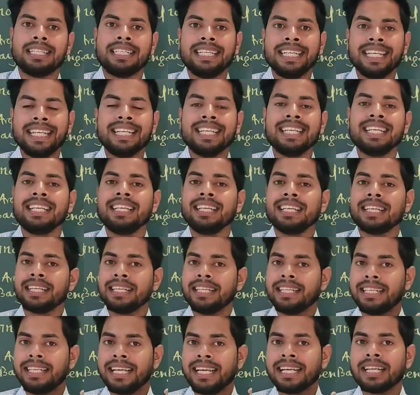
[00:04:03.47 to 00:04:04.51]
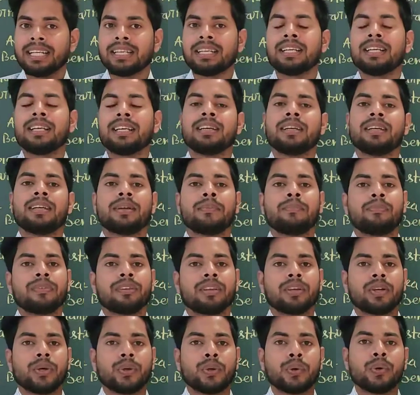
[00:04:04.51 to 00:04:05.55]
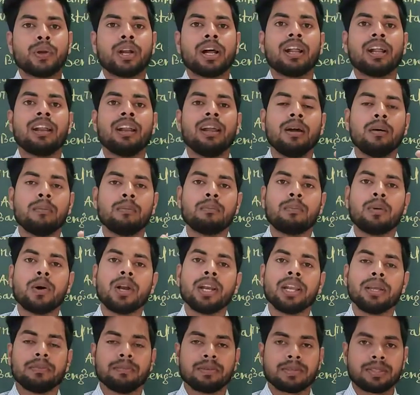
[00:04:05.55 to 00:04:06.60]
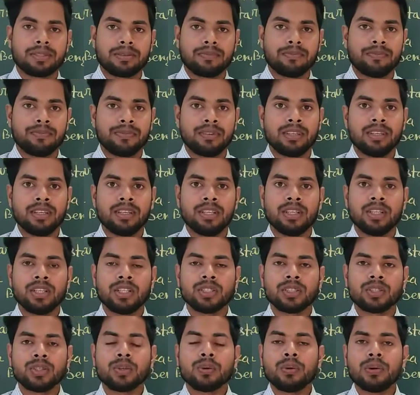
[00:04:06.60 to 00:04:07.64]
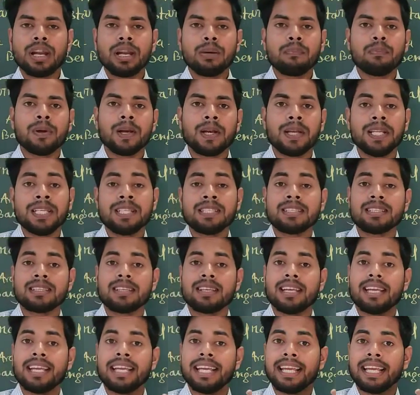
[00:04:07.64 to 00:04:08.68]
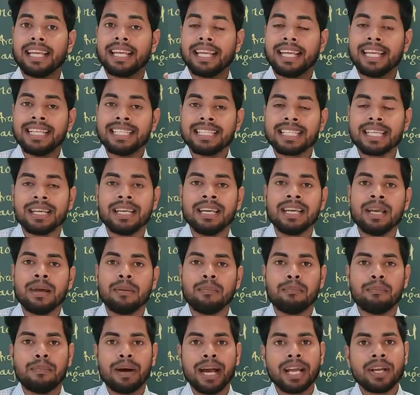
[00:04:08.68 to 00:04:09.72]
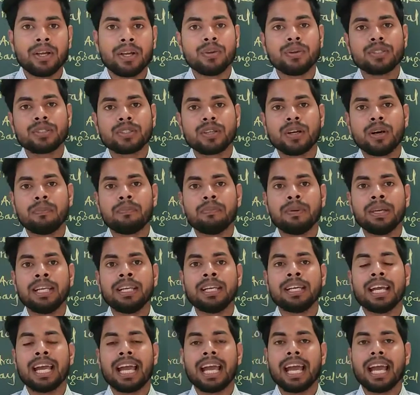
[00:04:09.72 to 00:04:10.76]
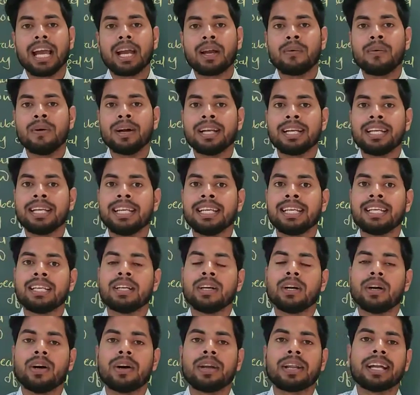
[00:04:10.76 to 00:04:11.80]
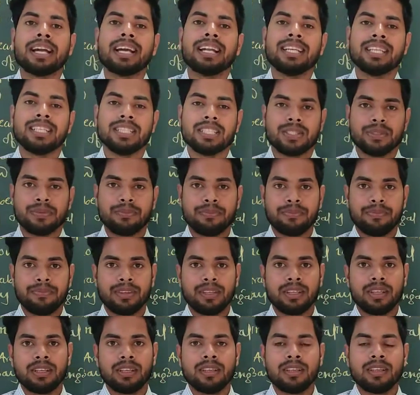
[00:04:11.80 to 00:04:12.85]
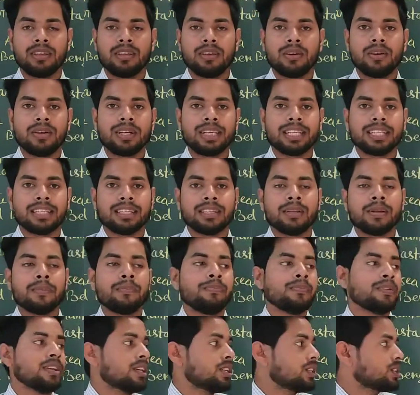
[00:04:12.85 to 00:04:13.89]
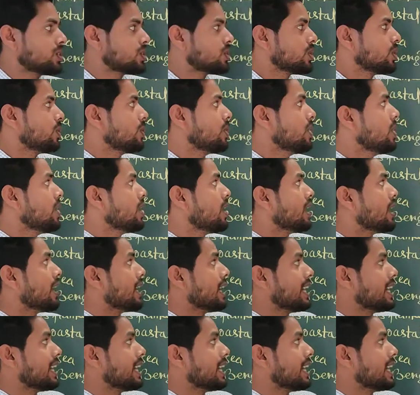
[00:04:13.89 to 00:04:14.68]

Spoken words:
teeny dead coral polyps. So coral polyps is a microscopic aquatic organism. Okay, so